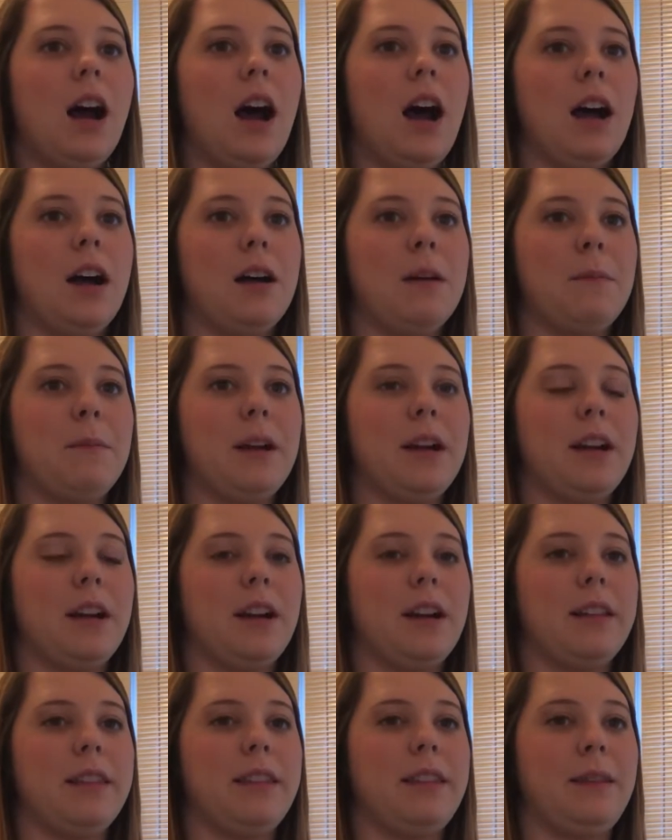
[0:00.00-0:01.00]

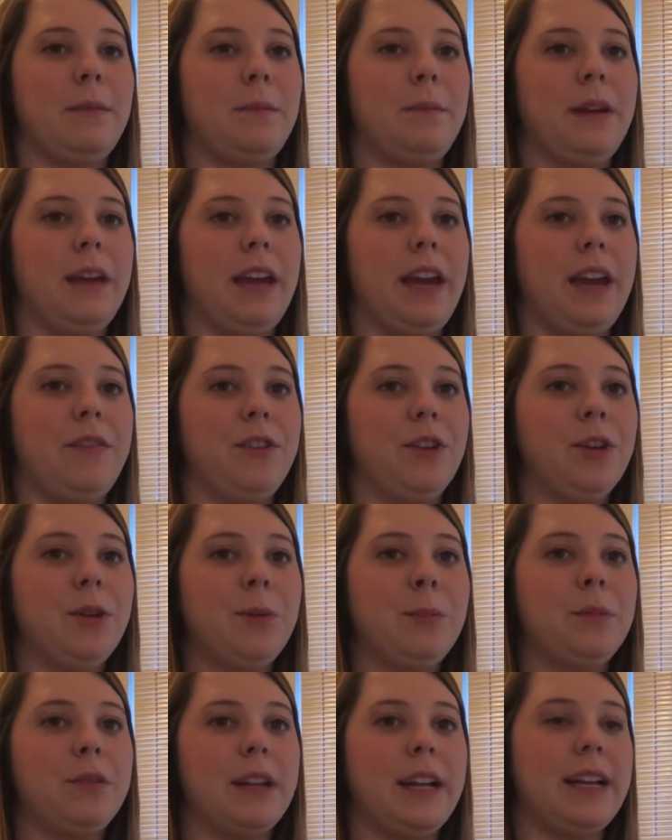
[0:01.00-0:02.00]
The
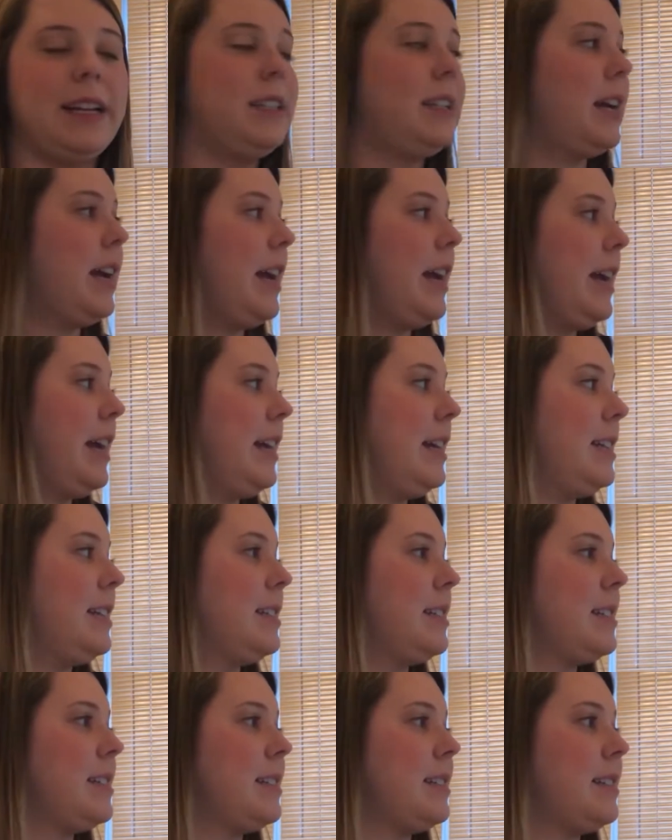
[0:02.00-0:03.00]
behavioral blend
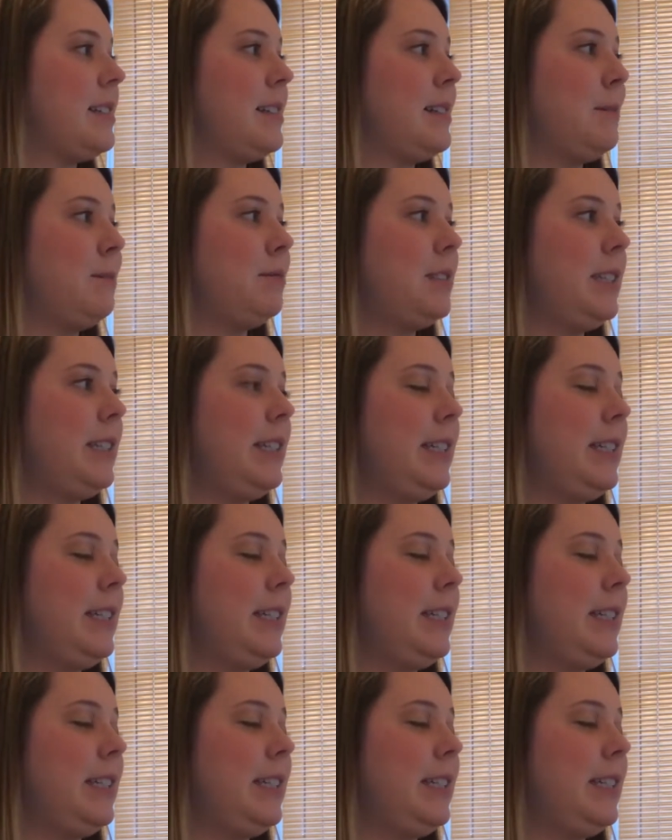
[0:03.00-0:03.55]
is simply